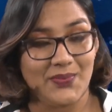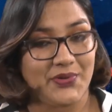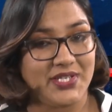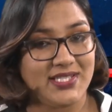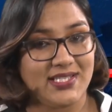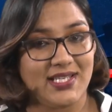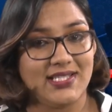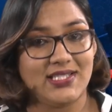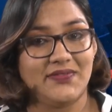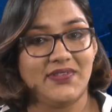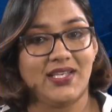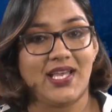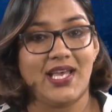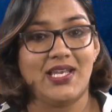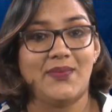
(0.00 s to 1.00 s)
President of
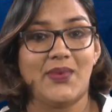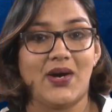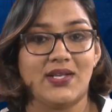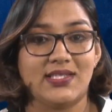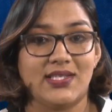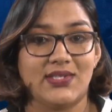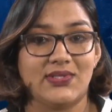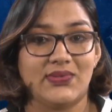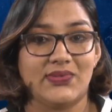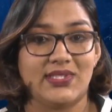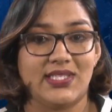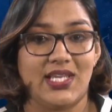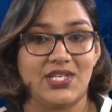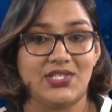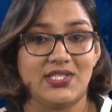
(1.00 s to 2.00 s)
the Guyana Boxing
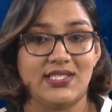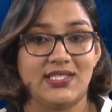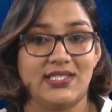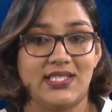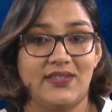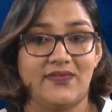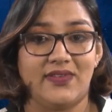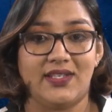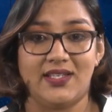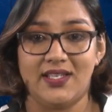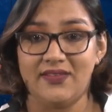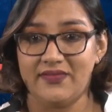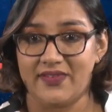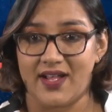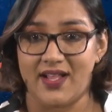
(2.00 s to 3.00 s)
Association Steve
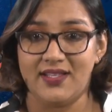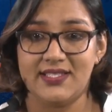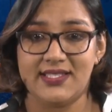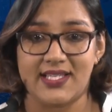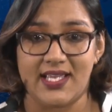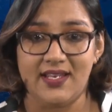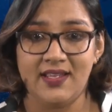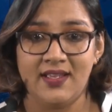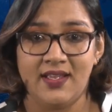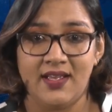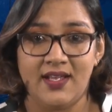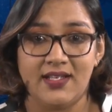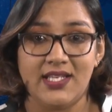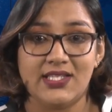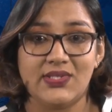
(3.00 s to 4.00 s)
Ninvalle said
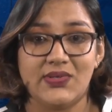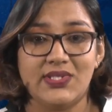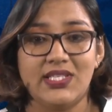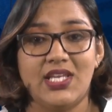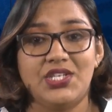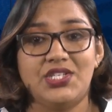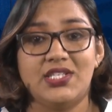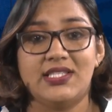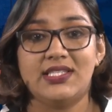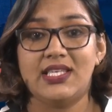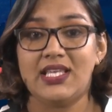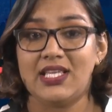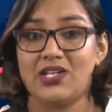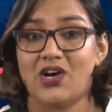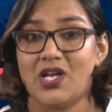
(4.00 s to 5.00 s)
the association is
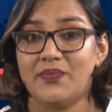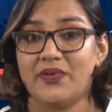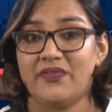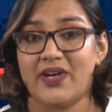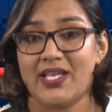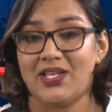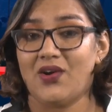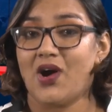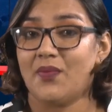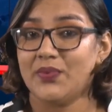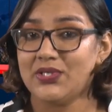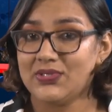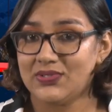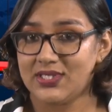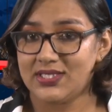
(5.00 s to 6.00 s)
keen on providing
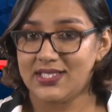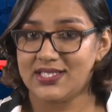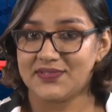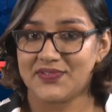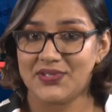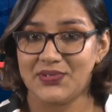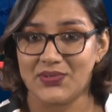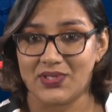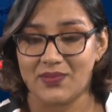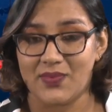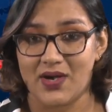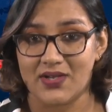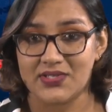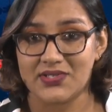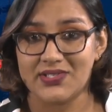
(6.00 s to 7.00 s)
opportunities for local
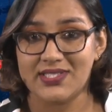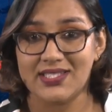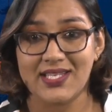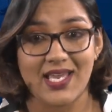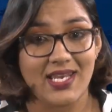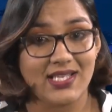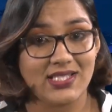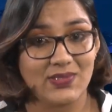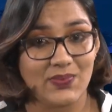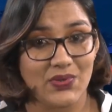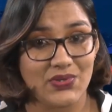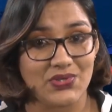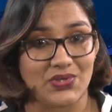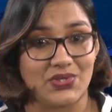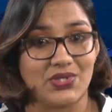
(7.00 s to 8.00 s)
boxers to get
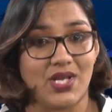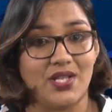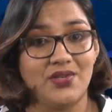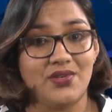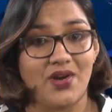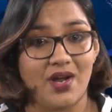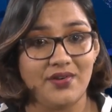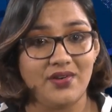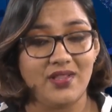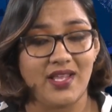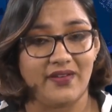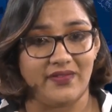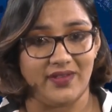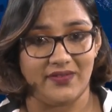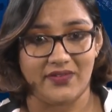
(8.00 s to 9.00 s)
exposure to another
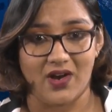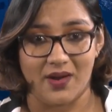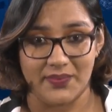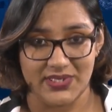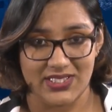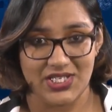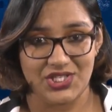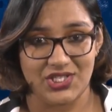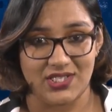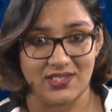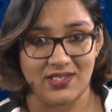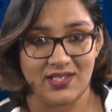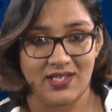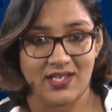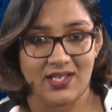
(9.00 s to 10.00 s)
level of competition.